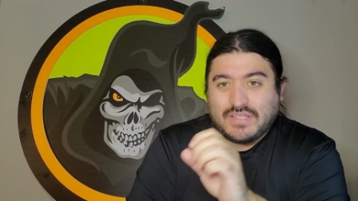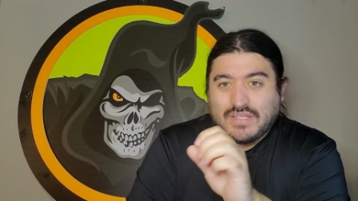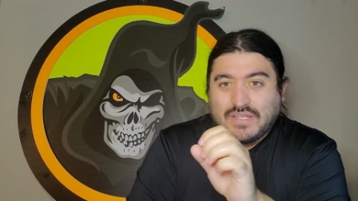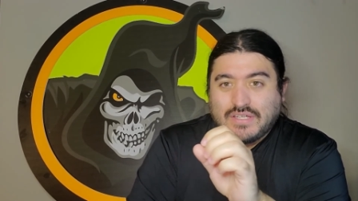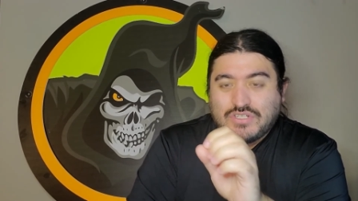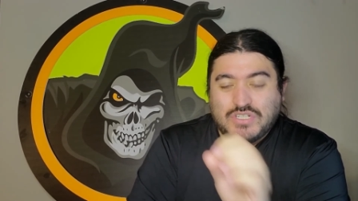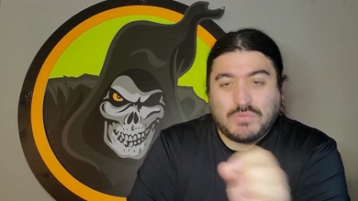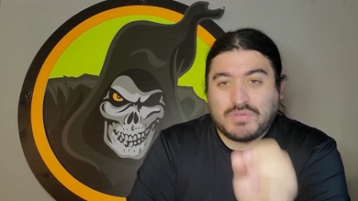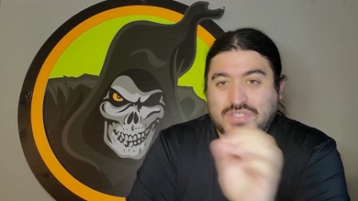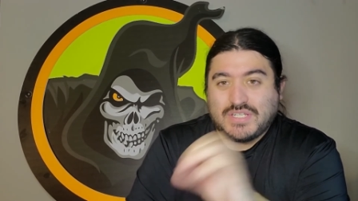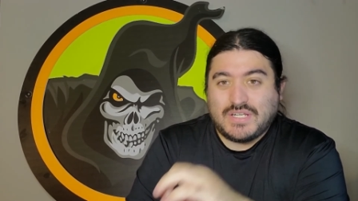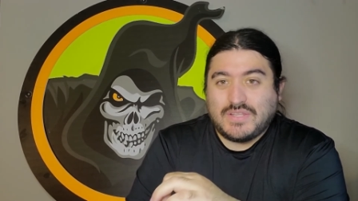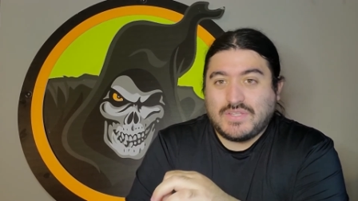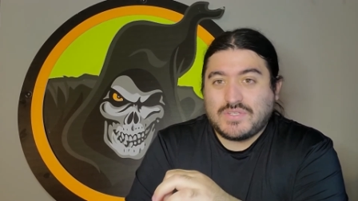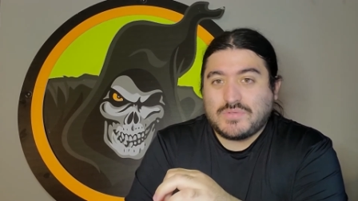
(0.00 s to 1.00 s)
Uh, she
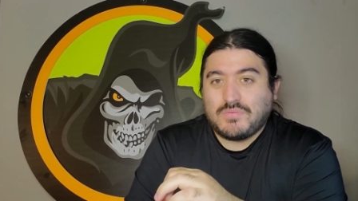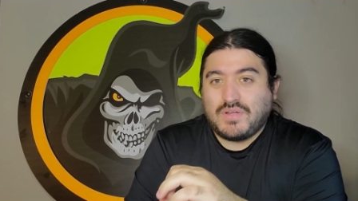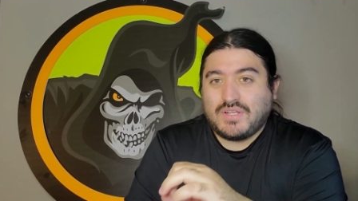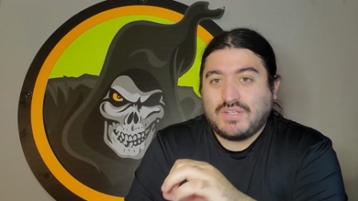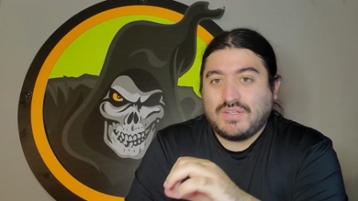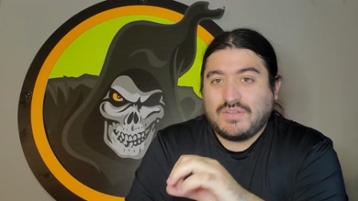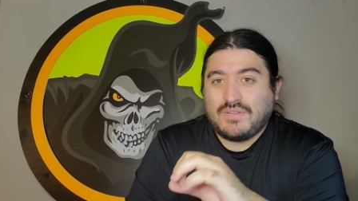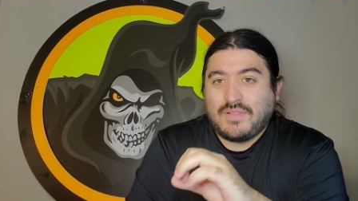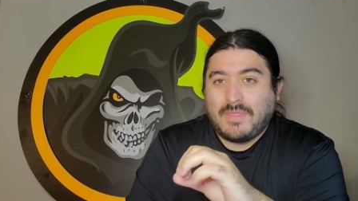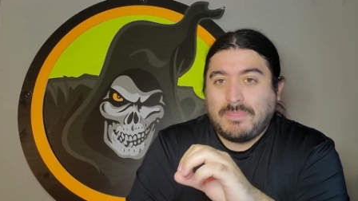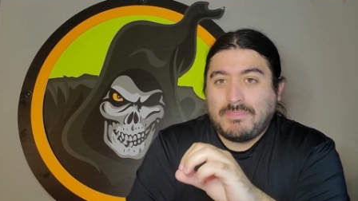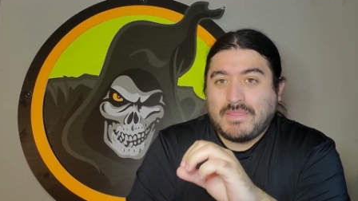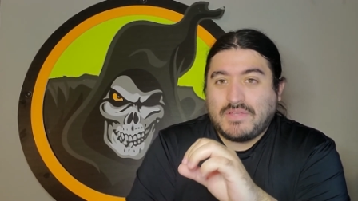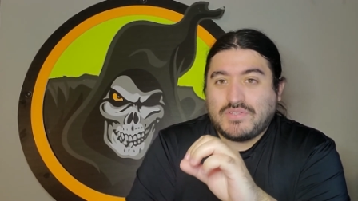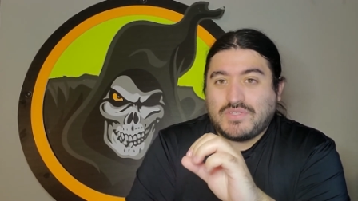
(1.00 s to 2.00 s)
wasn't in this one.
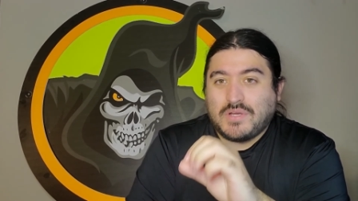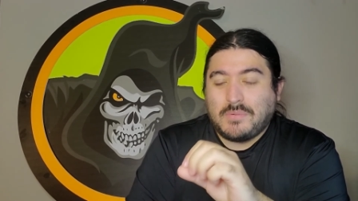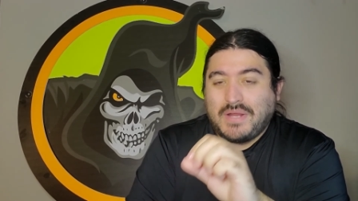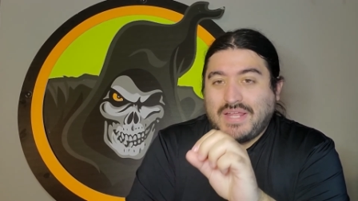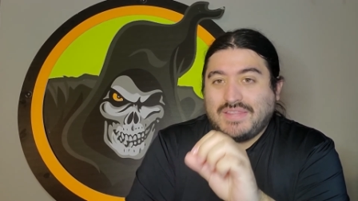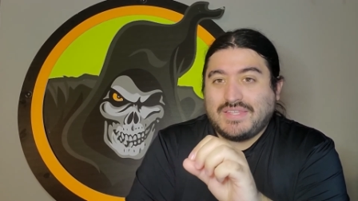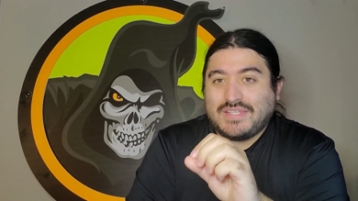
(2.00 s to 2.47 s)
So in